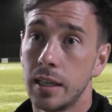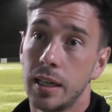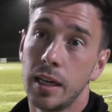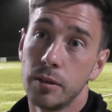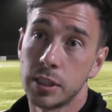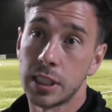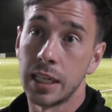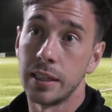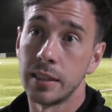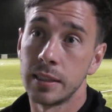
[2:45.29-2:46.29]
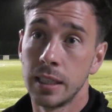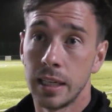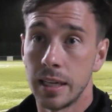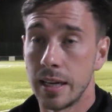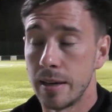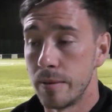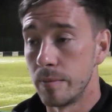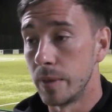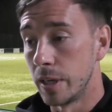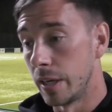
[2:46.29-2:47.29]
our standard, um,
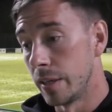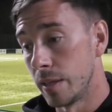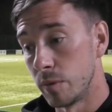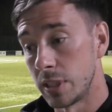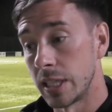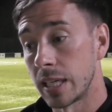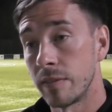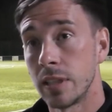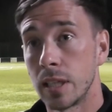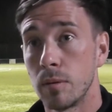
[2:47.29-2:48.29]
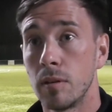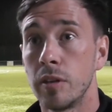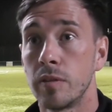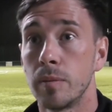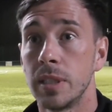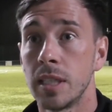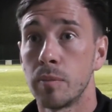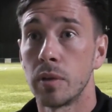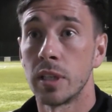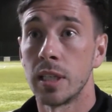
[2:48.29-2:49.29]
and then we take everything that we learn from today and put
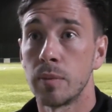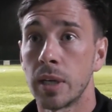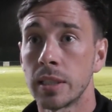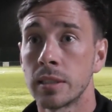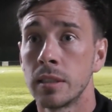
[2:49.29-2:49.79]
it into practice.